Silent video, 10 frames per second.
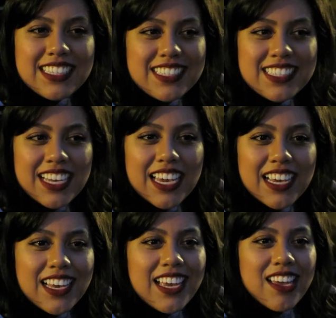And it's like,
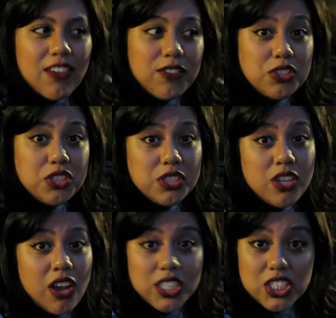if it's just
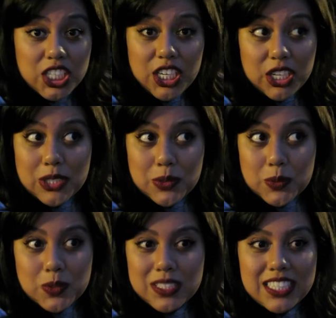Hot
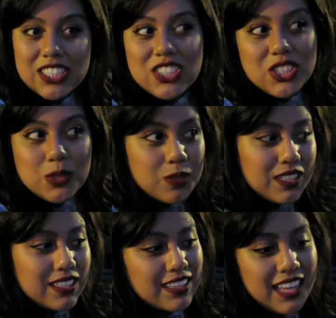Cheetos, then it's just
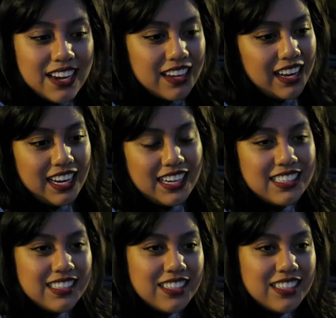one in there, like,